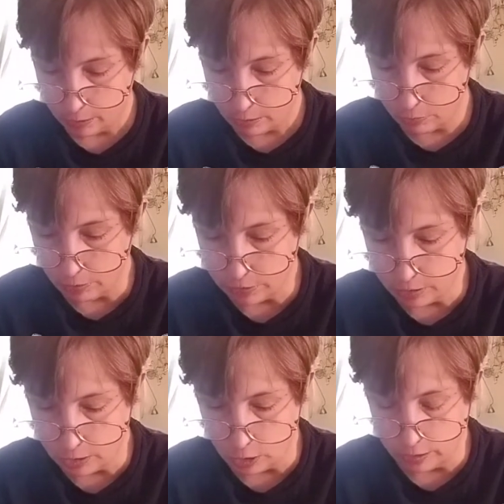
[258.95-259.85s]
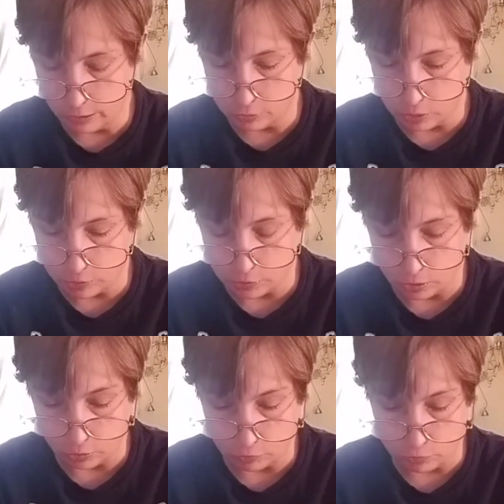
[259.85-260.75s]
The rest of the audience lost
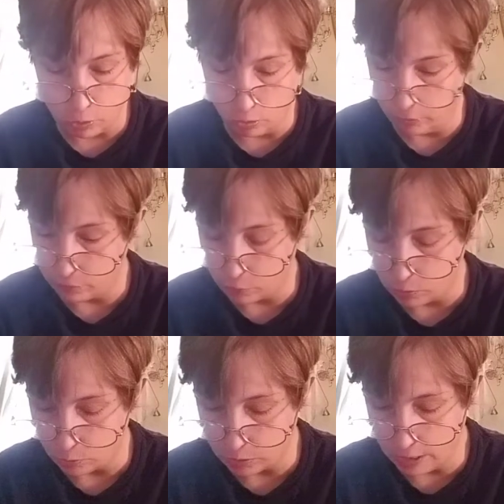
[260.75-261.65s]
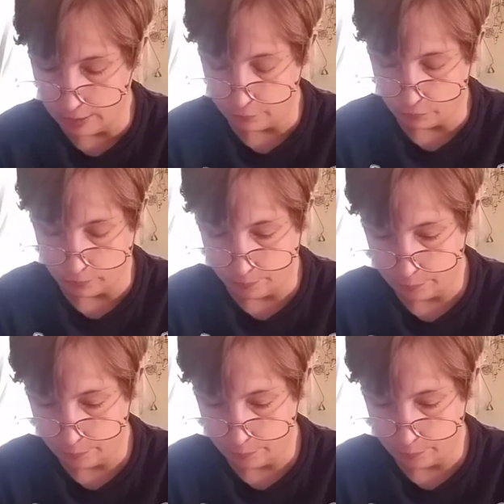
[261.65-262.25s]
all control and roared with laughter.